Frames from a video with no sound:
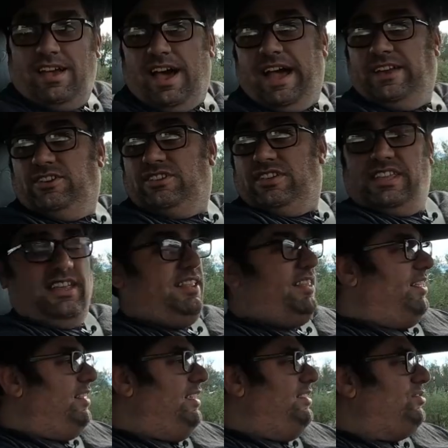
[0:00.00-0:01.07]
I just think
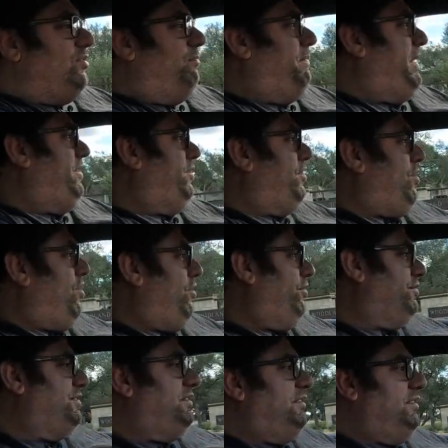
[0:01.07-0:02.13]
that these are better
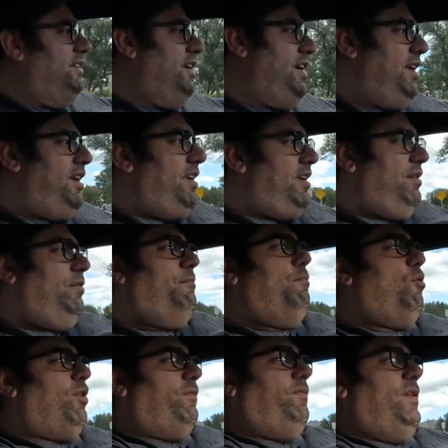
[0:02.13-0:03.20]
cars,
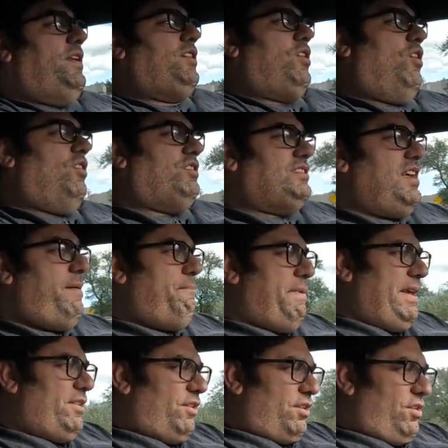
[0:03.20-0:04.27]
more fun cars, not
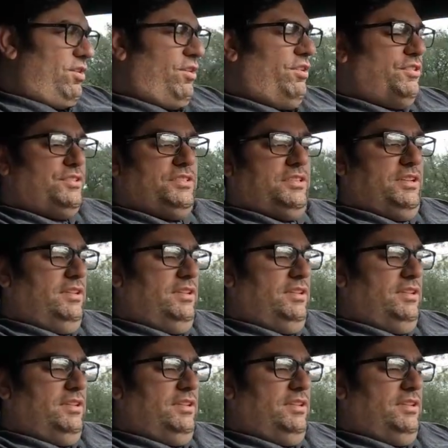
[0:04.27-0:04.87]
better cars.